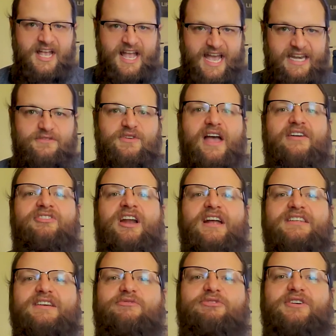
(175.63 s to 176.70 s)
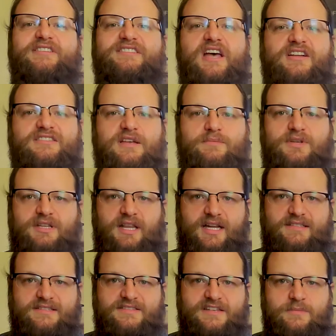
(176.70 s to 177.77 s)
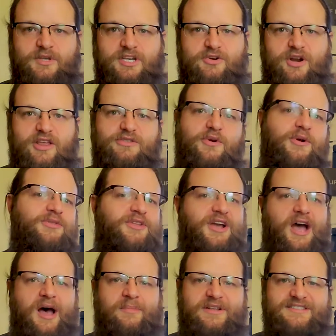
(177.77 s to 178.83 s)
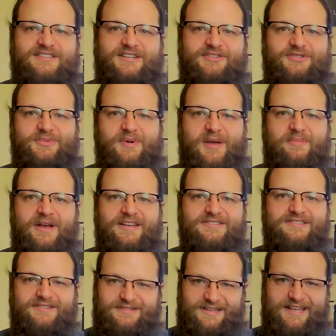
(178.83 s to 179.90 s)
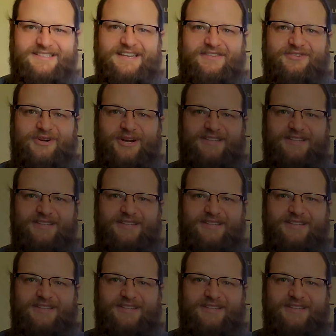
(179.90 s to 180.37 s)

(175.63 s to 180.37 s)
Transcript: And if you have an idea for a tech tip you'd like to see me create, throw it in the comments and I'll do my best. Thanks and have a great